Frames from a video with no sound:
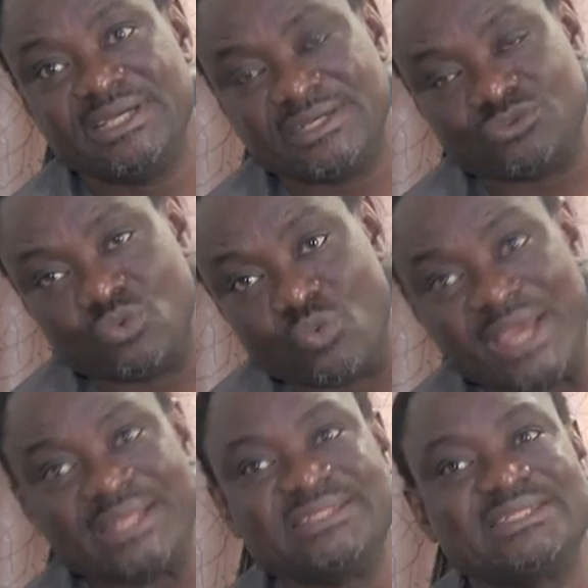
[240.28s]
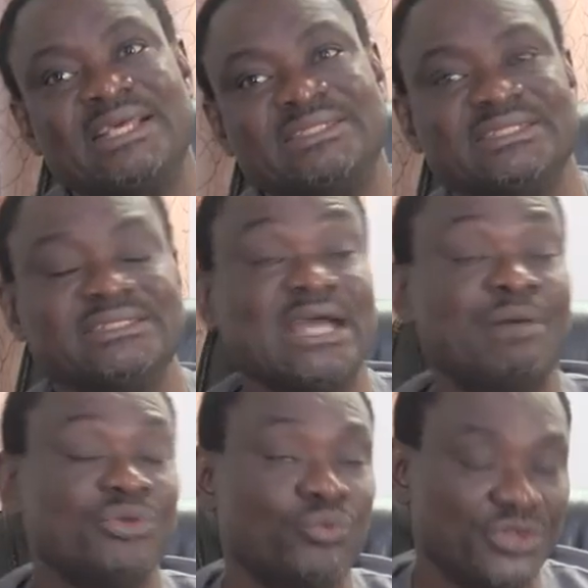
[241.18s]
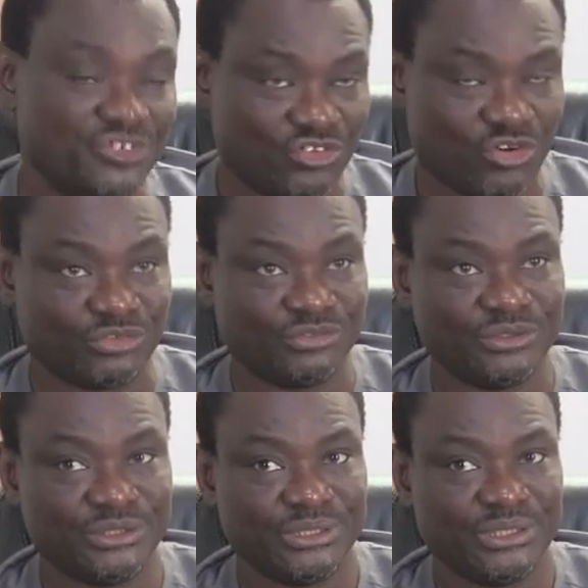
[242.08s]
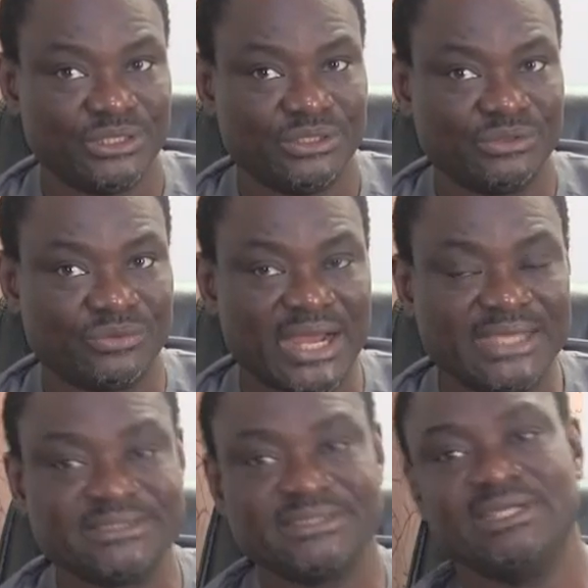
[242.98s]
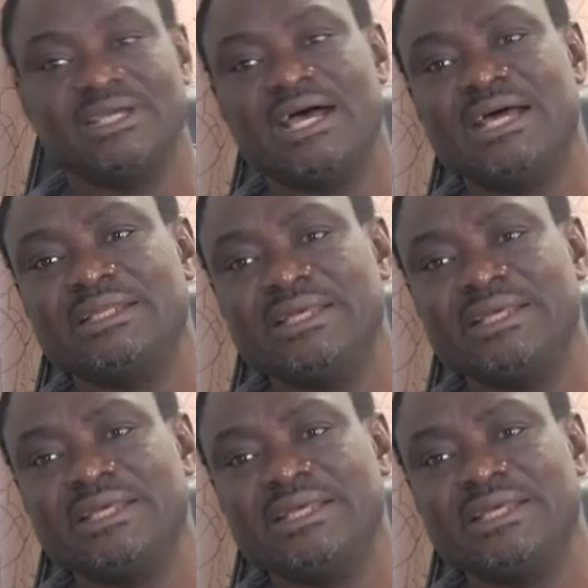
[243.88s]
and to when this license can be withdrawn. Right? And